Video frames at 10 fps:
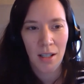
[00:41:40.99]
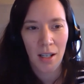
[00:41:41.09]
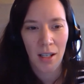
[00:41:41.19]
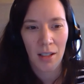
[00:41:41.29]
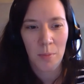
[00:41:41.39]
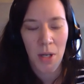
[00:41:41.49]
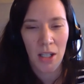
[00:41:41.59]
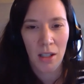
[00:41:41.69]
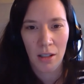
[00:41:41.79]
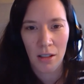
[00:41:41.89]
and
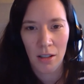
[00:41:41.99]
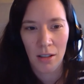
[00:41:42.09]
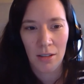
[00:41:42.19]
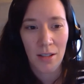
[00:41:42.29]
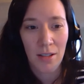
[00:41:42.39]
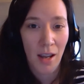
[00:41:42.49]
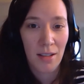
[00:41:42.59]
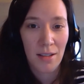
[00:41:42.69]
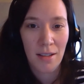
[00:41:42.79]
making your design